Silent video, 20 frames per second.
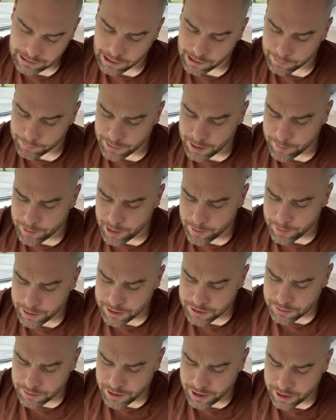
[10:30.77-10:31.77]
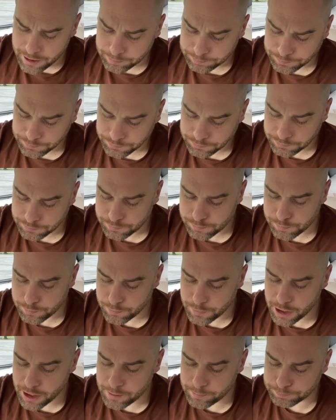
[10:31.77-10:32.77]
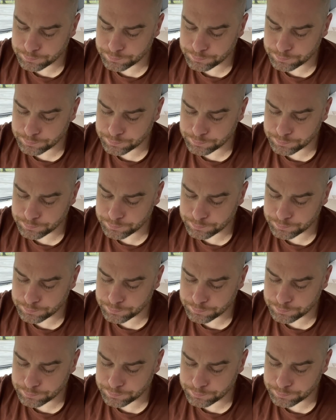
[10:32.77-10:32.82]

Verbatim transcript: Maybe I might do that, but